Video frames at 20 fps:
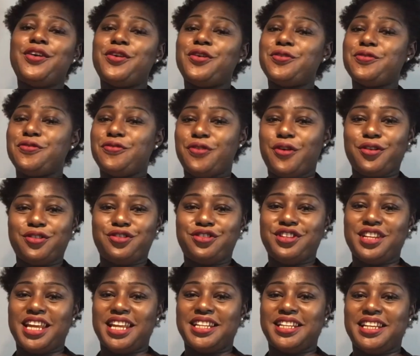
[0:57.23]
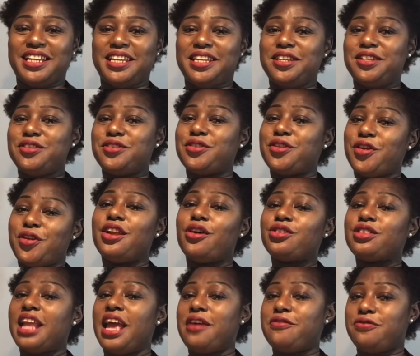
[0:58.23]
Unfortunately,
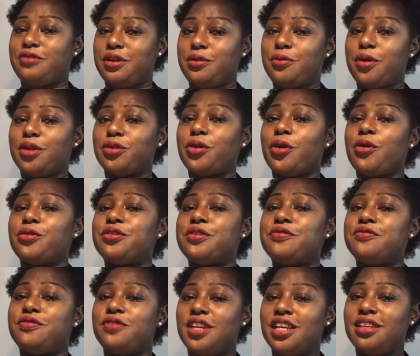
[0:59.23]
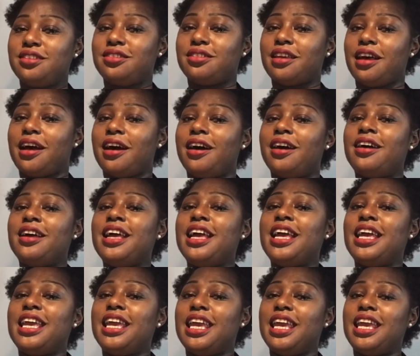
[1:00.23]
not everyone on a visa
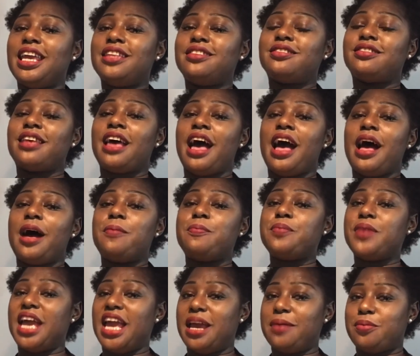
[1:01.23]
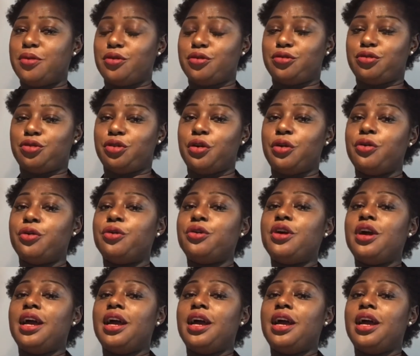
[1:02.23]
is able to